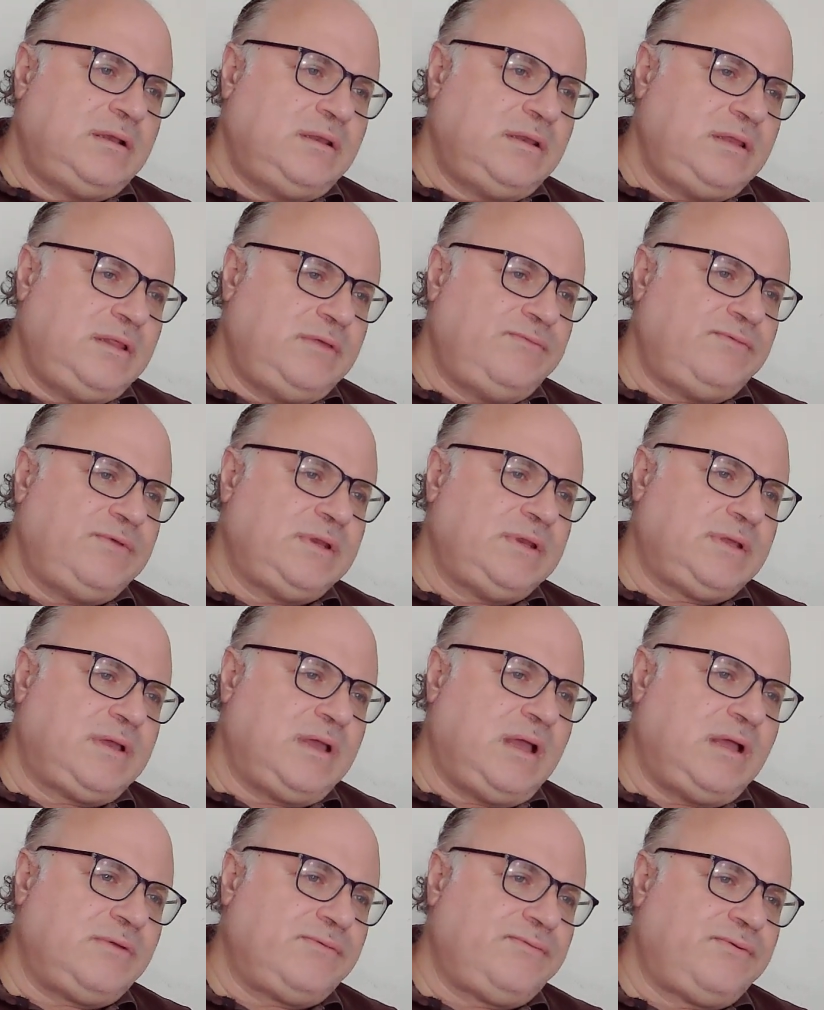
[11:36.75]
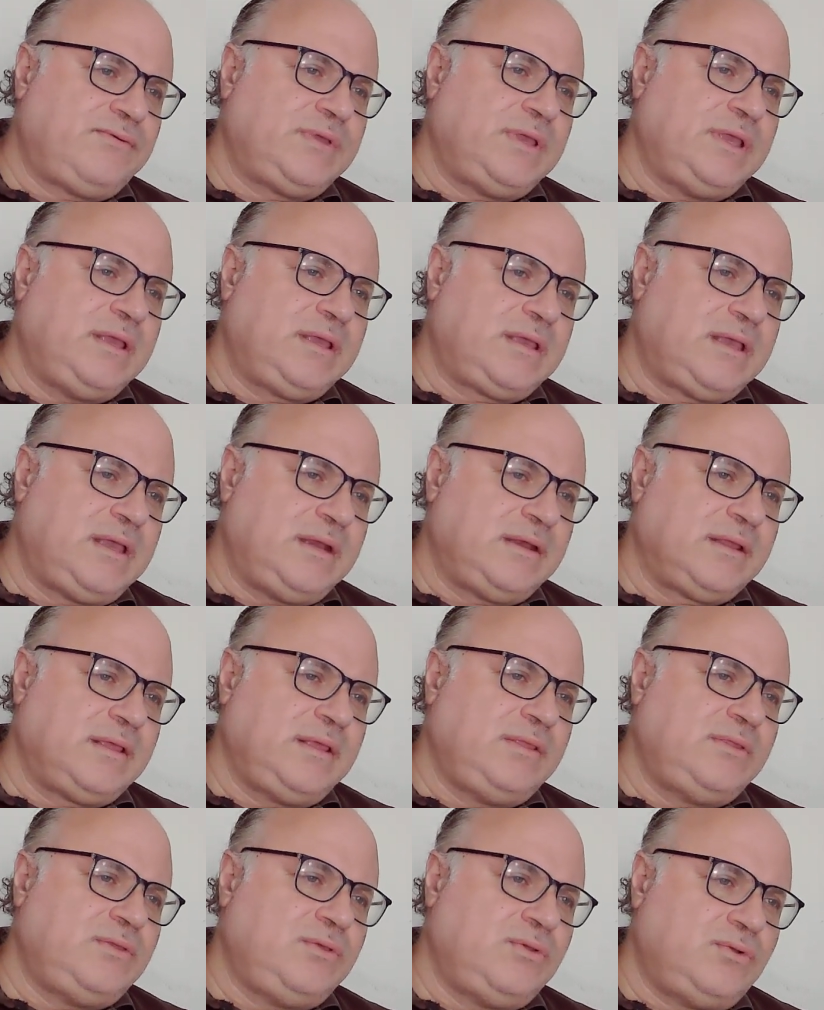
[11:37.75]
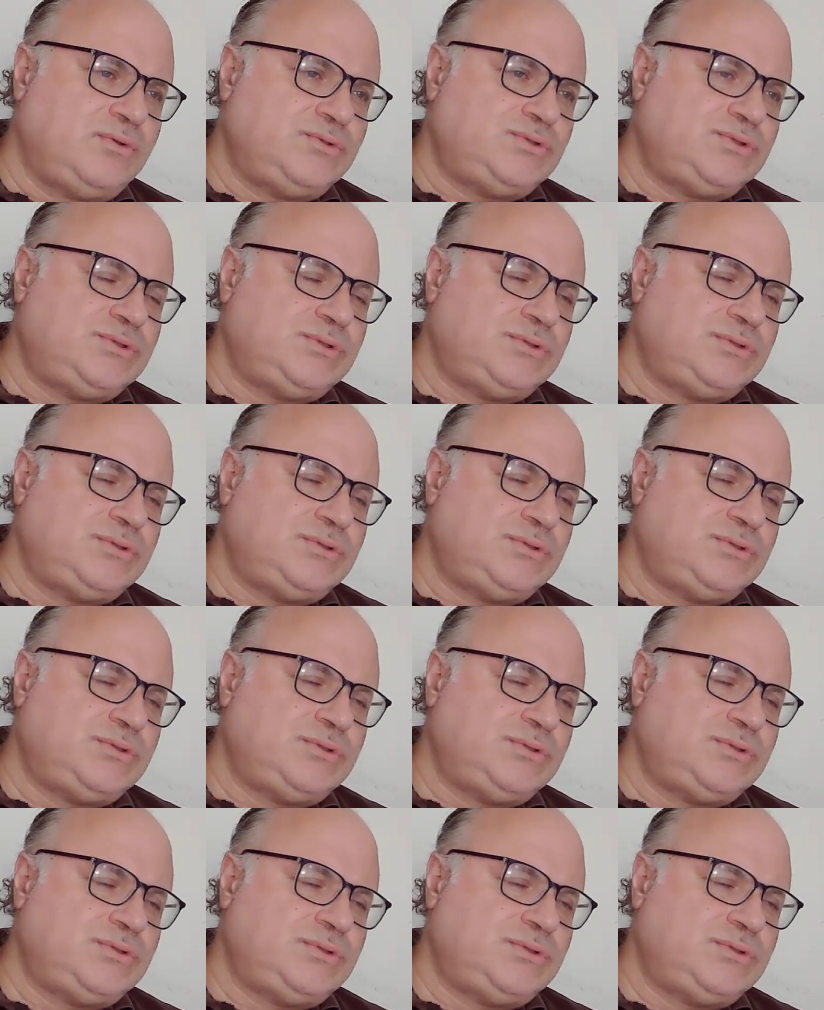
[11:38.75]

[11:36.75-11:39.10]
Living car-free can reduce